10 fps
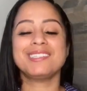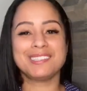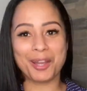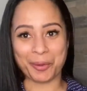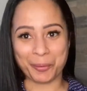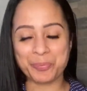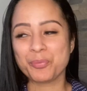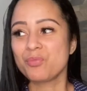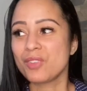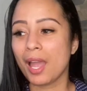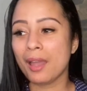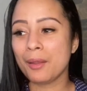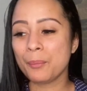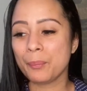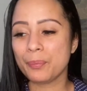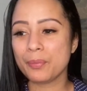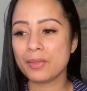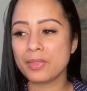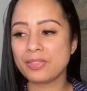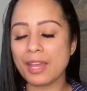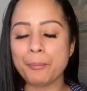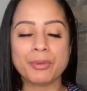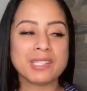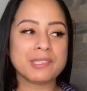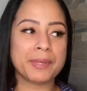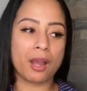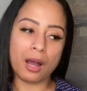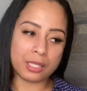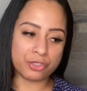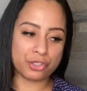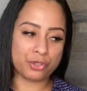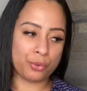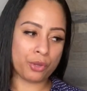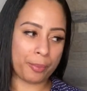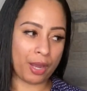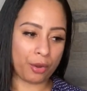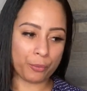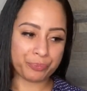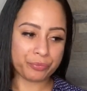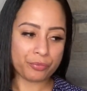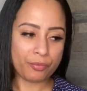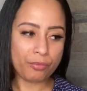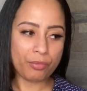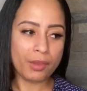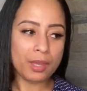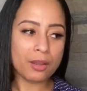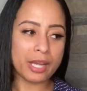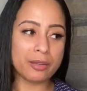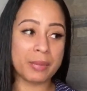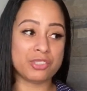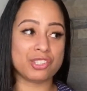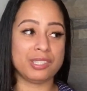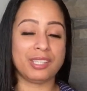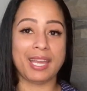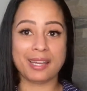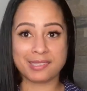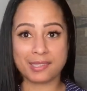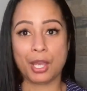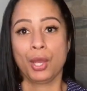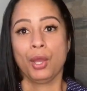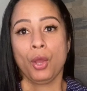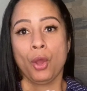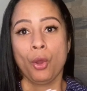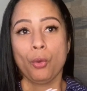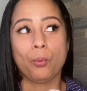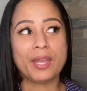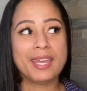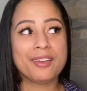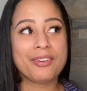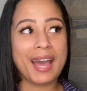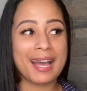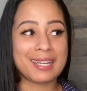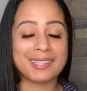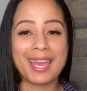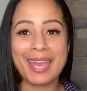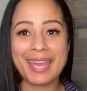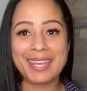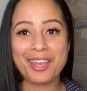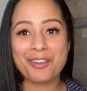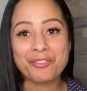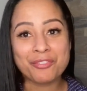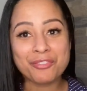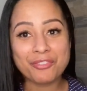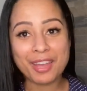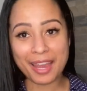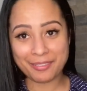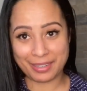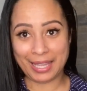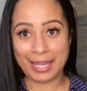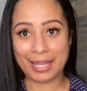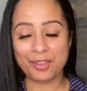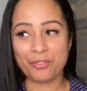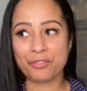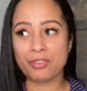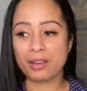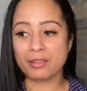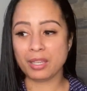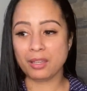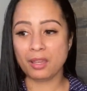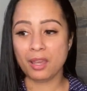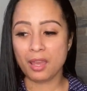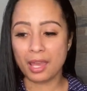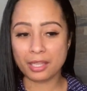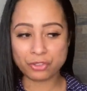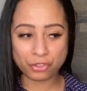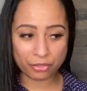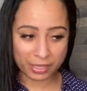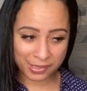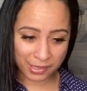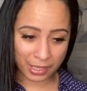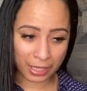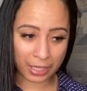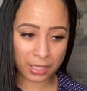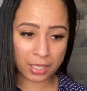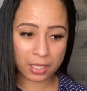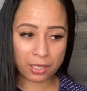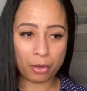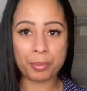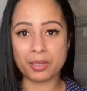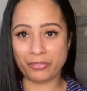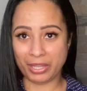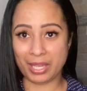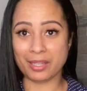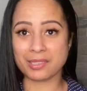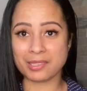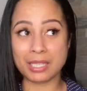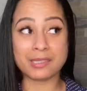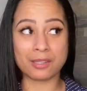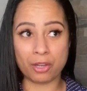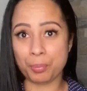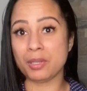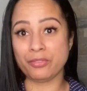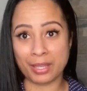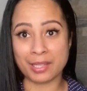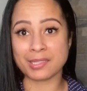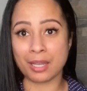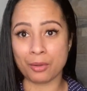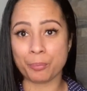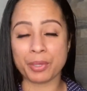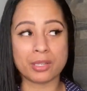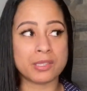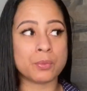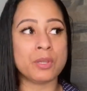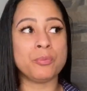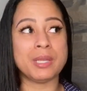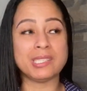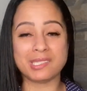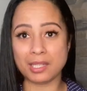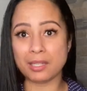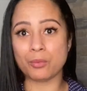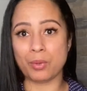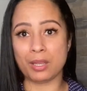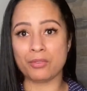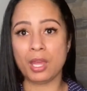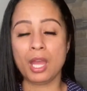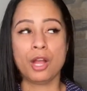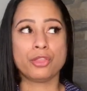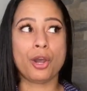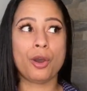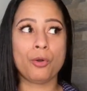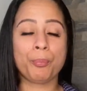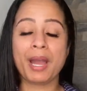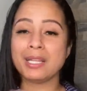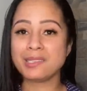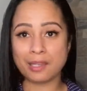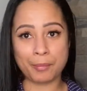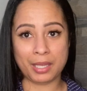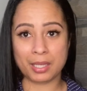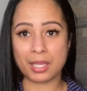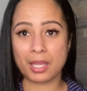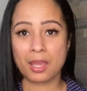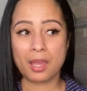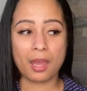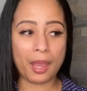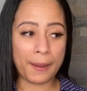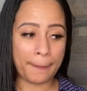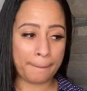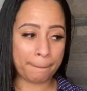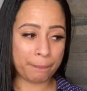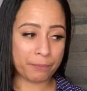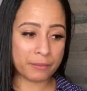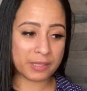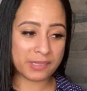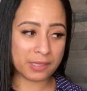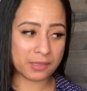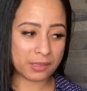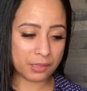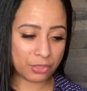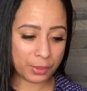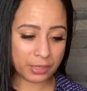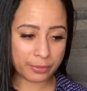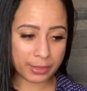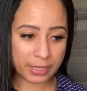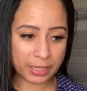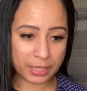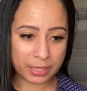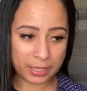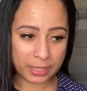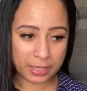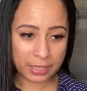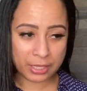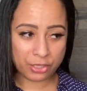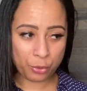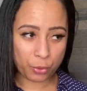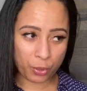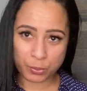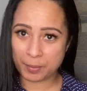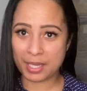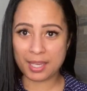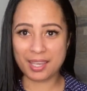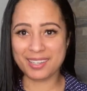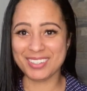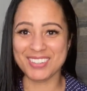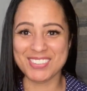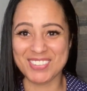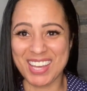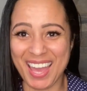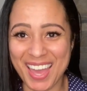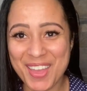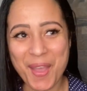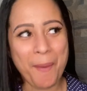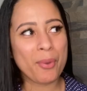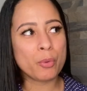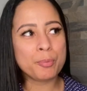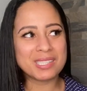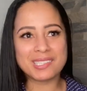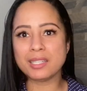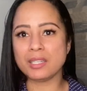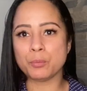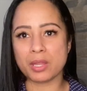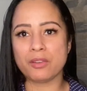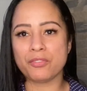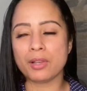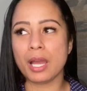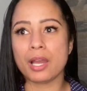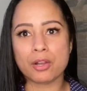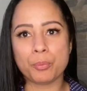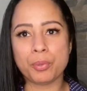So that brings me on to talk about and kind of mention, yes, we have had a very, very interesting couple of years. It's a couple of years now, because we've been dealing with the whole pandemic since 2020. Don't quote me. But we've been dealing with it for like